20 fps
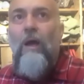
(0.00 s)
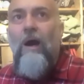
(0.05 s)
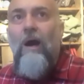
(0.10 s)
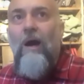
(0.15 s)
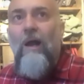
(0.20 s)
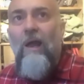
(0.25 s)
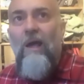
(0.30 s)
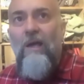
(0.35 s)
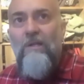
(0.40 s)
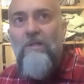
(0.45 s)

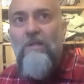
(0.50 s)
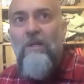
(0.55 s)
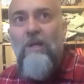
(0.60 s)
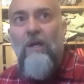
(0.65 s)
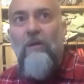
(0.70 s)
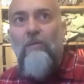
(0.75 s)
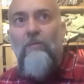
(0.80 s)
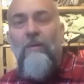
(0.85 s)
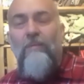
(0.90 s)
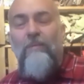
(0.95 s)
I like to
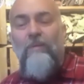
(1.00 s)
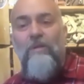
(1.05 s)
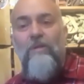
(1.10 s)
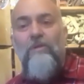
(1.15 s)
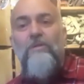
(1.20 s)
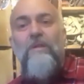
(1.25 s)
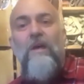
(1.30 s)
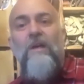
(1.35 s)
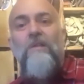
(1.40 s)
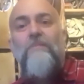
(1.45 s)
kind of
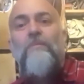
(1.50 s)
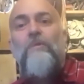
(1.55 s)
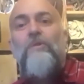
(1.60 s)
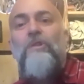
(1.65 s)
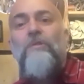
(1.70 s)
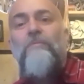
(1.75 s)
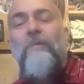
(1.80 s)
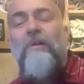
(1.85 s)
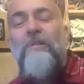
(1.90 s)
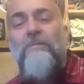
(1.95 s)
reproduce that as much
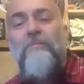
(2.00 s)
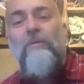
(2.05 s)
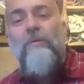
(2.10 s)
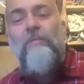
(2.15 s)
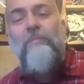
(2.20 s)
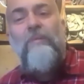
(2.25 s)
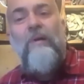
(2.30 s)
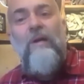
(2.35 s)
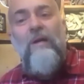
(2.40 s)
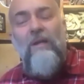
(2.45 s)
as possible
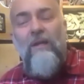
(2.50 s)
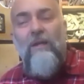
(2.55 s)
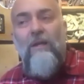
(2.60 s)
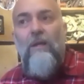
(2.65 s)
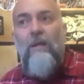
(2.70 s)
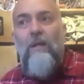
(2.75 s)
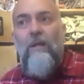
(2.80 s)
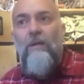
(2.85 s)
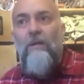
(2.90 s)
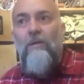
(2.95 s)
by,
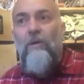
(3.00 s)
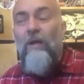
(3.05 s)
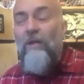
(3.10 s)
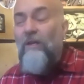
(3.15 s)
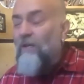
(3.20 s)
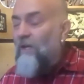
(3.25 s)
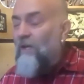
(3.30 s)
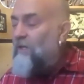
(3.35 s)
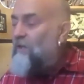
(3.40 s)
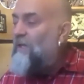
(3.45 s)
you know,
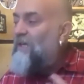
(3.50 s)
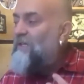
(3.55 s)
and that's